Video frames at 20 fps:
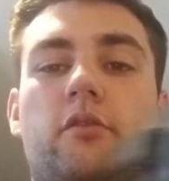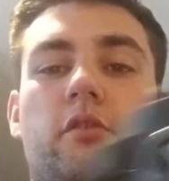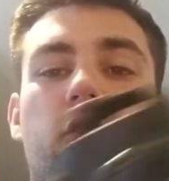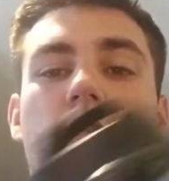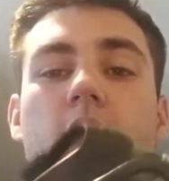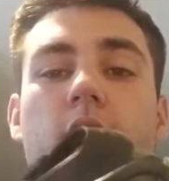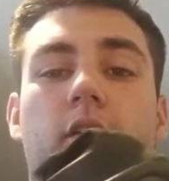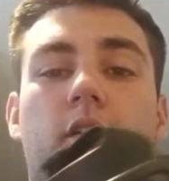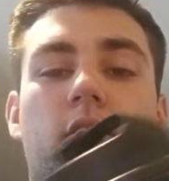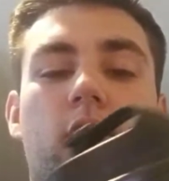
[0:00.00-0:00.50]

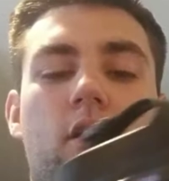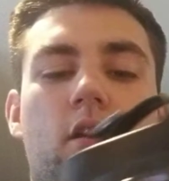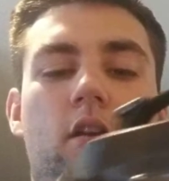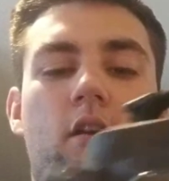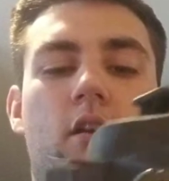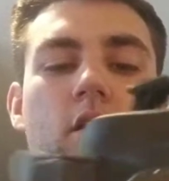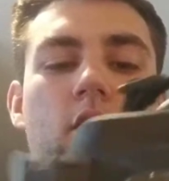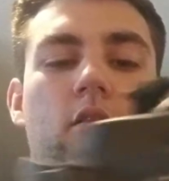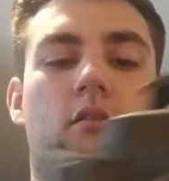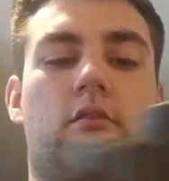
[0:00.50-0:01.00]
on it.
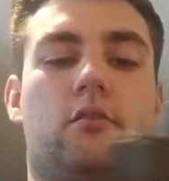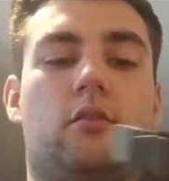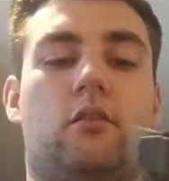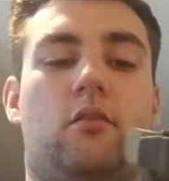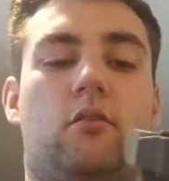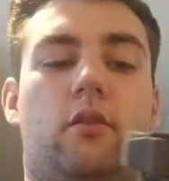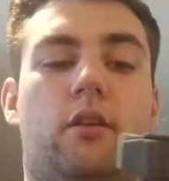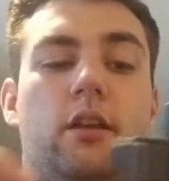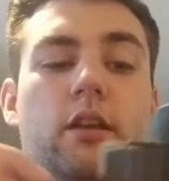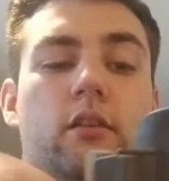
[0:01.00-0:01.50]

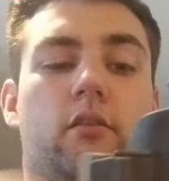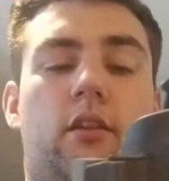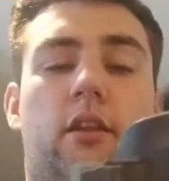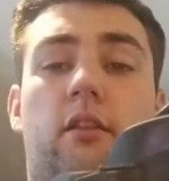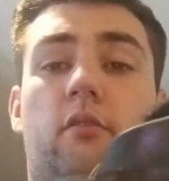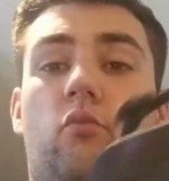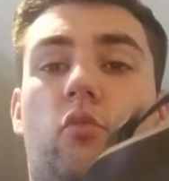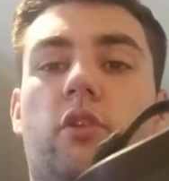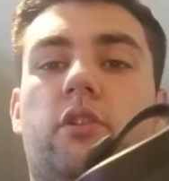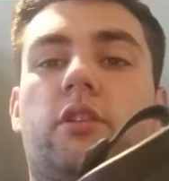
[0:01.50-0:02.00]
So, and
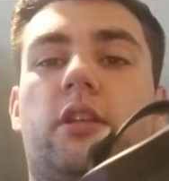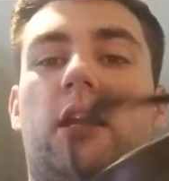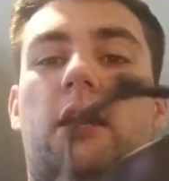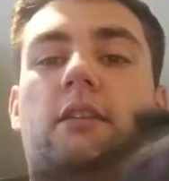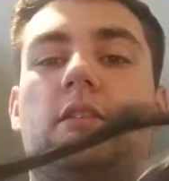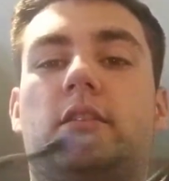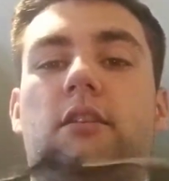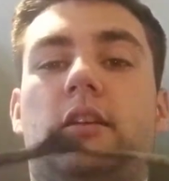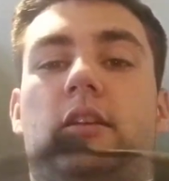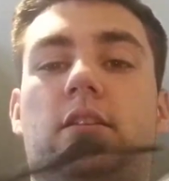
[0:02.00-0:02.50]
in which
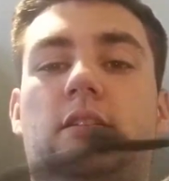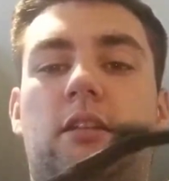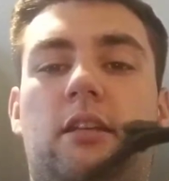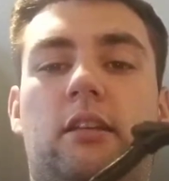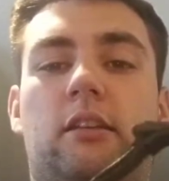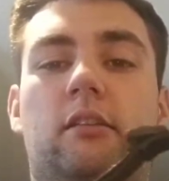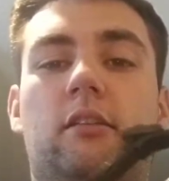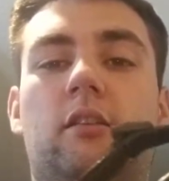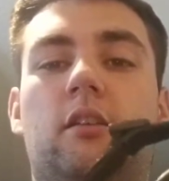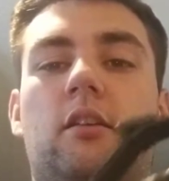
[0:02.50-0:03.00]
case it
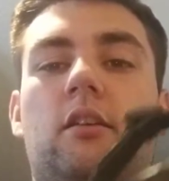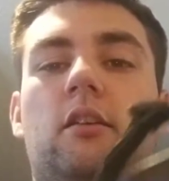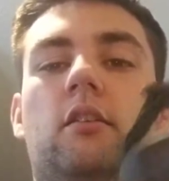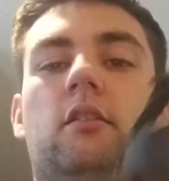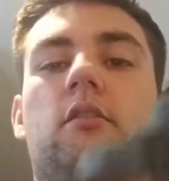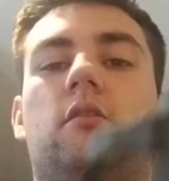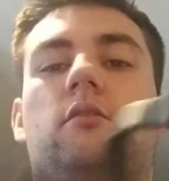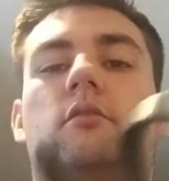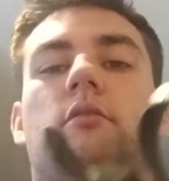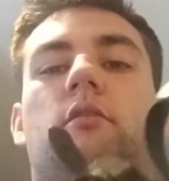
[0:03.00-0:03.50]
did.
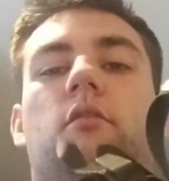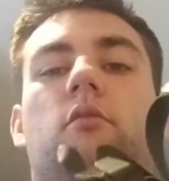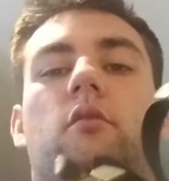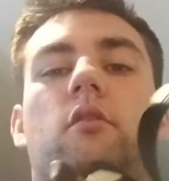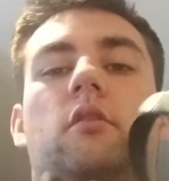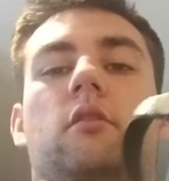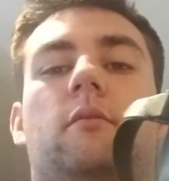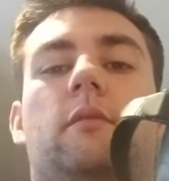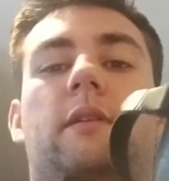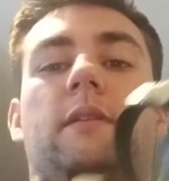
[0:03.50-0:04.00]

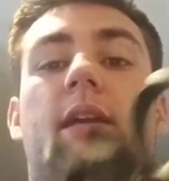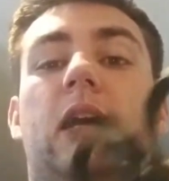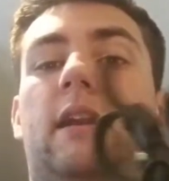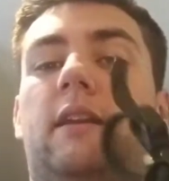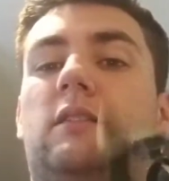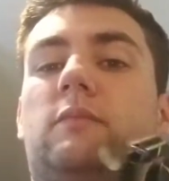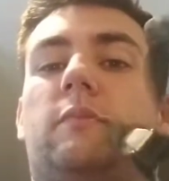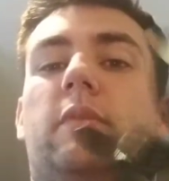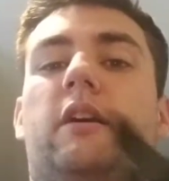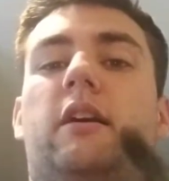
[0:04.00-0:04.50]
So, and that
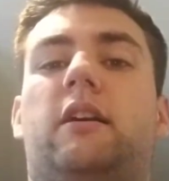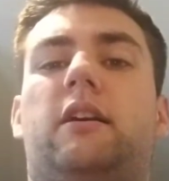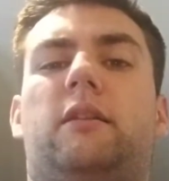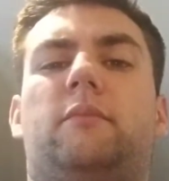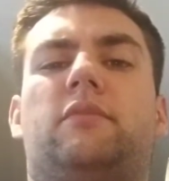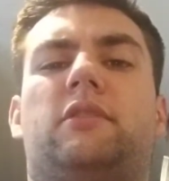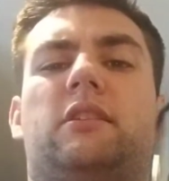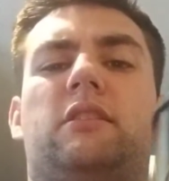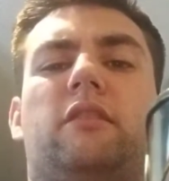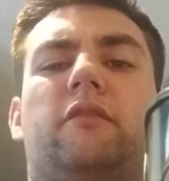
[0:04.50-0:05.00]
is my
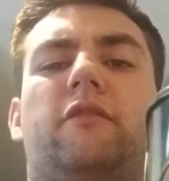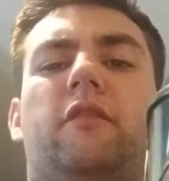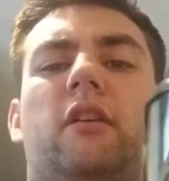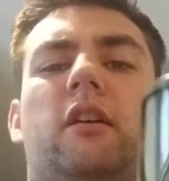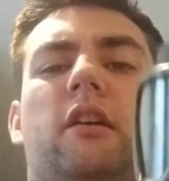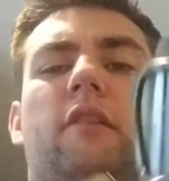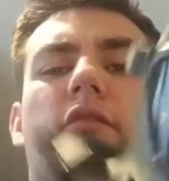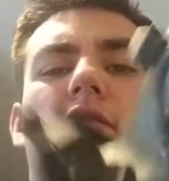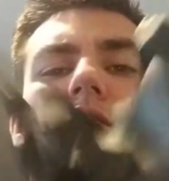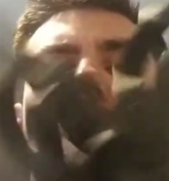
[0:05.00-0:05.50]

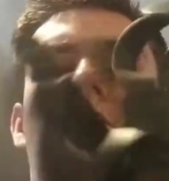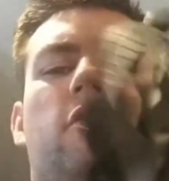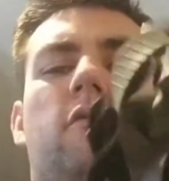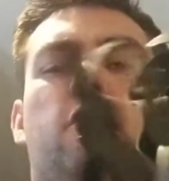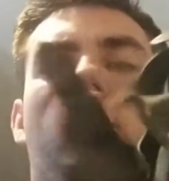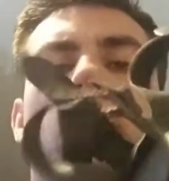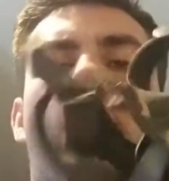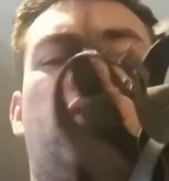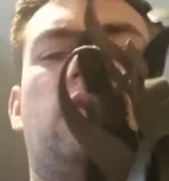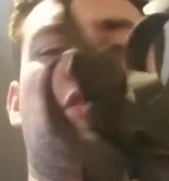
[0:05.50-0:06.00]
M65. You know,
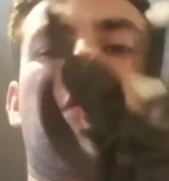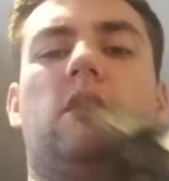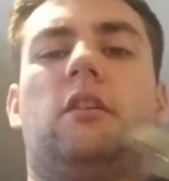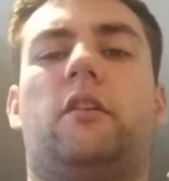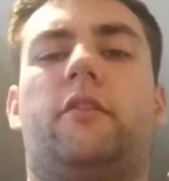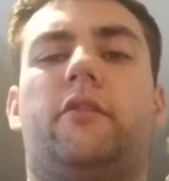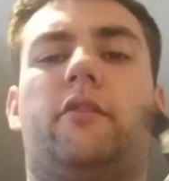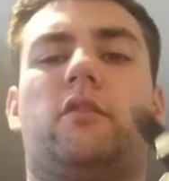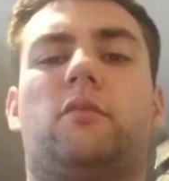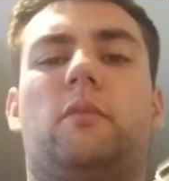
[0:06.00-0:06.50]
obviously
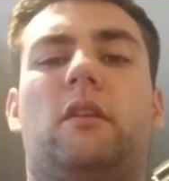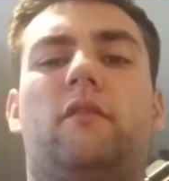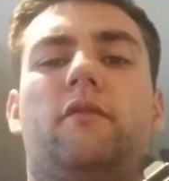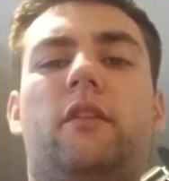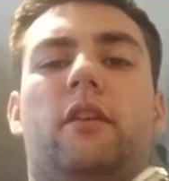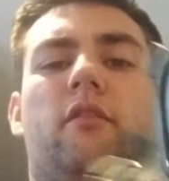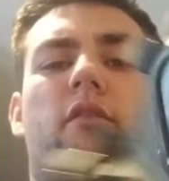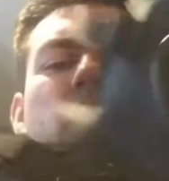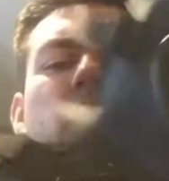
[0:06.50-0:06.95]
others may vary